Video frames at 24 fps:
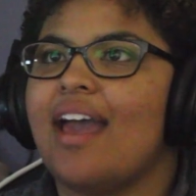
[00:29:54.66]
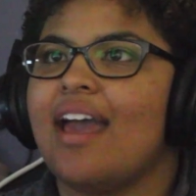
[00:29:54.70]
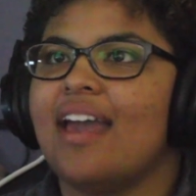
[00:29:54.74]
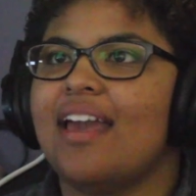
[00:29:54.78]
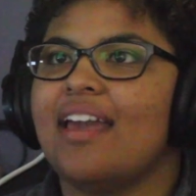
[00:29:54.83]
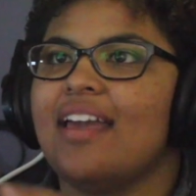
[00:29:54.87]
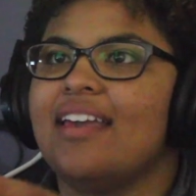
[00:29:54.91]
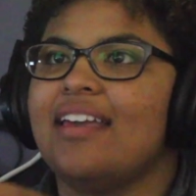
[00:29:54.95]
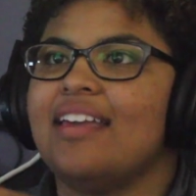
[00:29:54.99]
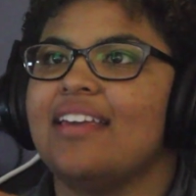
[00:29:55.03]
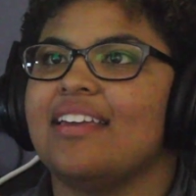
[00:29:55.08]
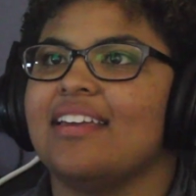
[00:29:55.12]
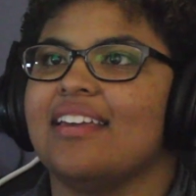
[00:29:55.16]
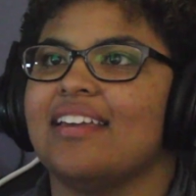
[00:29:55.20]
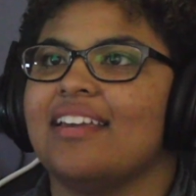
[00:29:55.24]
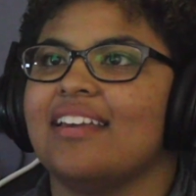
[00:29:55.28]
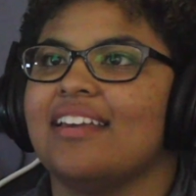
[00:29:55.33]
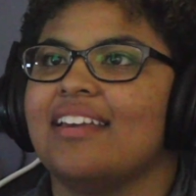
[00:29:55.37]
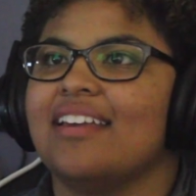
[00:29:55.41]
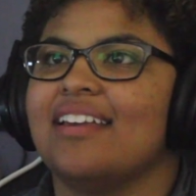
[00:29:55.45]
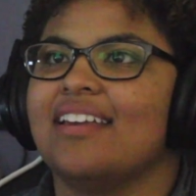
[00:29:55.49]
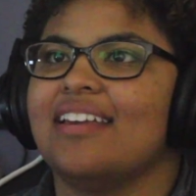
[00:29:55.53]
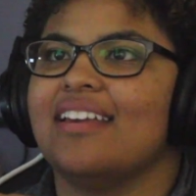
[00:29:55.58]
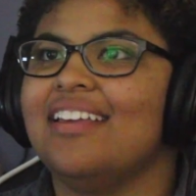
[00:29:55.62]

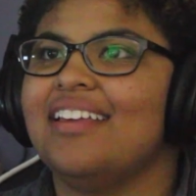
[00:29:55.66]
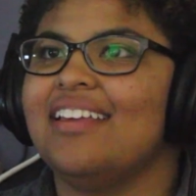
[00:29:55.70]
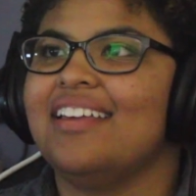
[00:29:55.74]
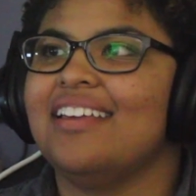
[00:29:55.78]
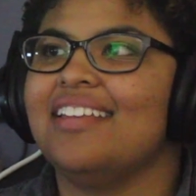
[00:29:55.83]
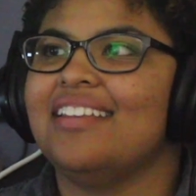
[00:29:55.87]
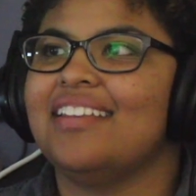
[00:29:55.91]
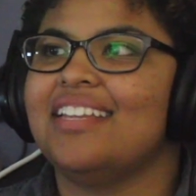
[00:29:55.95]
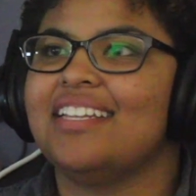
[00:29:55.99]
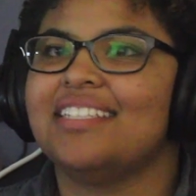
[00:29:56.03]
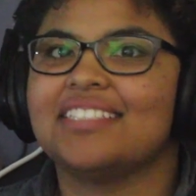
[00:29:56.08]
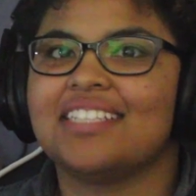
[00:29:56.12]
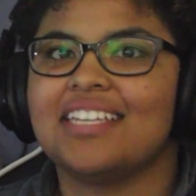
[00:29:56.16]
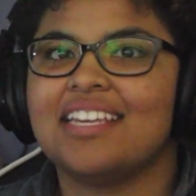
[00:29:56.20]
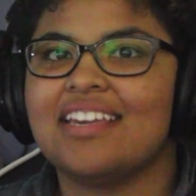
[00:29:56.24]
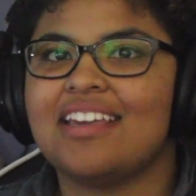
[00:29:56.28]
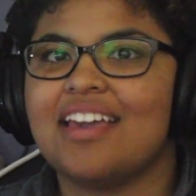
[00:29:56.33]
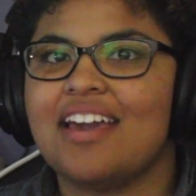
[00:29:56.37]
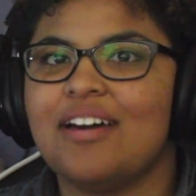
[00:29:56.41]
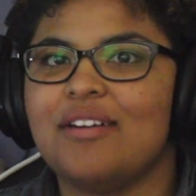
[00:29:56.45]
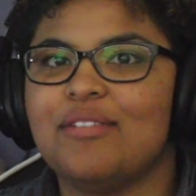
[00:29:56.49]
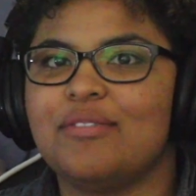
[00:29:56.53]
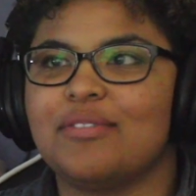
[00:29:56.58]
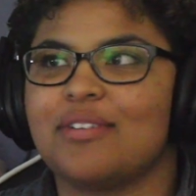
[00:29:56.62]
Hey! That's
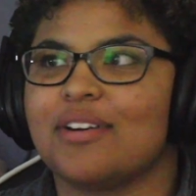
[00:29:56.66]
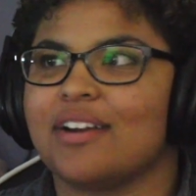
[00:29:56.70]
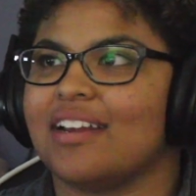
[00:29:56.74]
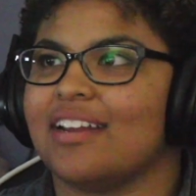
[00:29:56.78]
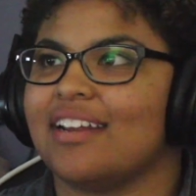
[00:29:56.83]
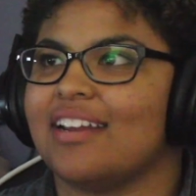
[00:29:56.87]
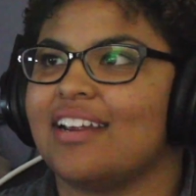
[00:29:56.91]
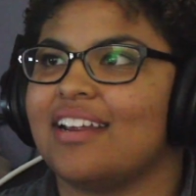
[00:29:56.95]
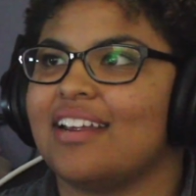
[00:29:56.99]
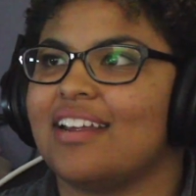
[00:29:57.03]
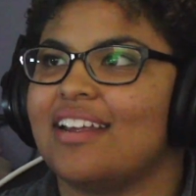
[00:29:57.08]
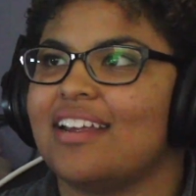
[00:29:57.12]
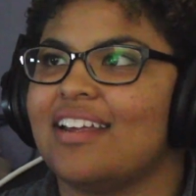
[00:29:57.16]
King Alfred!